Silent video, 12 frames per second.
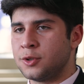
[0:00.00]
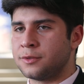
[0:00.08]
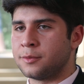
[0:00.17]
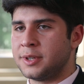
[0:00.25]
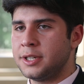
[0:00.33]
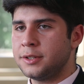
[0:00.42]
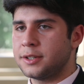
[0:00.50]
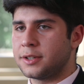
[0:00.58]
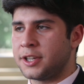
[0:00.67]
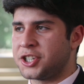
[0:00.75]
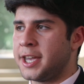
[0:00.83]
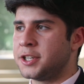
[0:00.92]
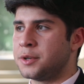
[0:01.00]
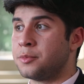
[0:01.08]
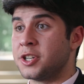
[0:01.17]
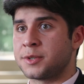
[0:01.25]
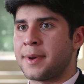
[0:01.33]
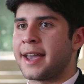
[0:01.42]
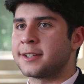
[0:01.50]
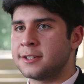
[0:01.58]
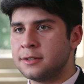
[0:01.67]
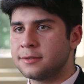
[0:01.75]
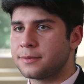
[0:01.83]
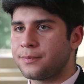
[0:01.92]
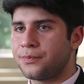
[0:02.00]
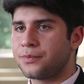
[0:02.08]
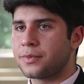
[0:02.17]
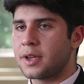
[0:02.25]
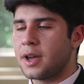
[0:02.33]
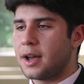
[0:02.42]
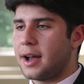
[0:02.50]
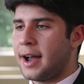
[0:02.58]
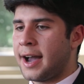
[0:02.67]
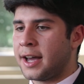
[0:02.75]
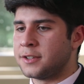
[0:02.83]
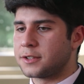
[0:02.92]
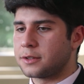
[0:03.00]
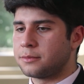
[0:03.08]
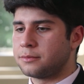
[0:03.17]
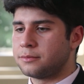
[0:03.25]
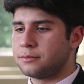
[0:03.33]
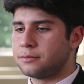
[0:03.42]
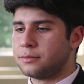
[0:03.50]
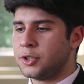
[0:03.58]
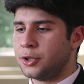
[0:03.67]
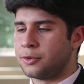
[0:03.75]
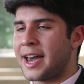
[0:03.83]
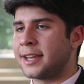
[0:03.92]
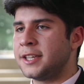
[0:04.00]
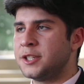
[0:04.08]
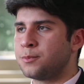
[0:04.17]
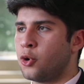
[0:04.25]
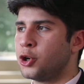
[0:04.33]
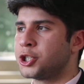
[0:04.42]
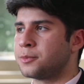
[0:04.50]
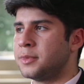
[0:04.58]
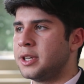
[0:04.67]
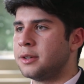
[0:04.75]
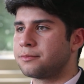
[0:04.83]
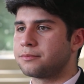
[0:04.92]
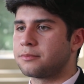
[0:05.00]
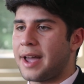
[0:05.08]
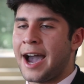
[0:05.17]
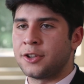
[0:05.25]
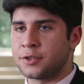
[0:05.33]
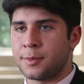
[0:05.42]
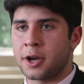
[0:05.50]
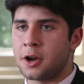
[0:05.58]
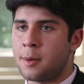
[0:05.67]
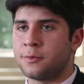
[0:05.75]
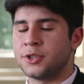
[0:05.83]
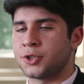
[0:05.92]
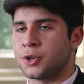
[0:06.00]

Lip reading: to for me, a change in perspective. And Radley's pushed me out of my comfort